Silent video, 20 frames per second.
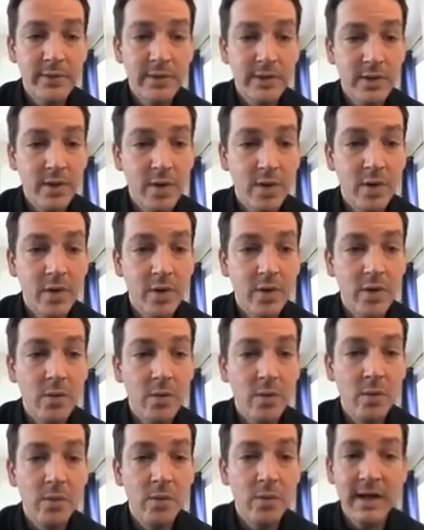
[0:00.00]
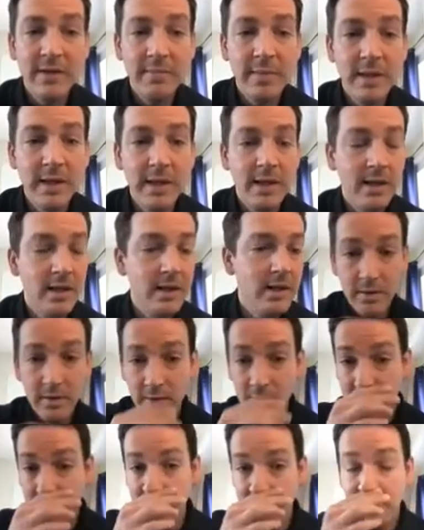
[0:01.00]
So give me
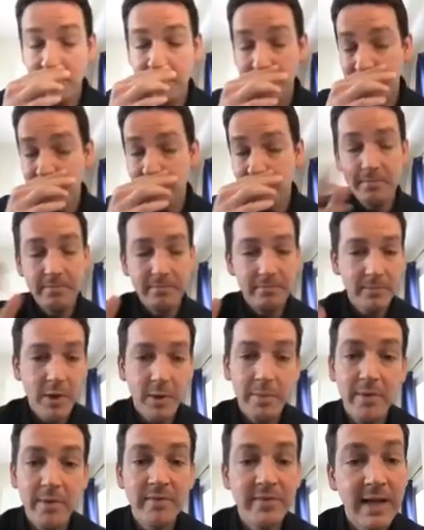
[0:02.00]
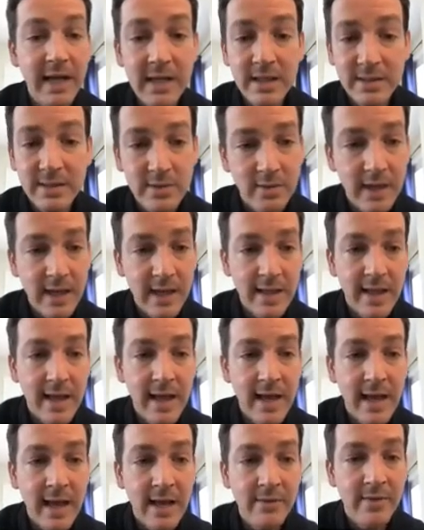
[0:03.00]
a couple of days to get
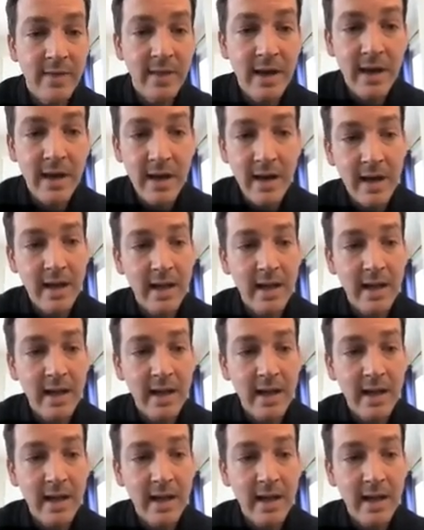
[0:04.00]
that out there.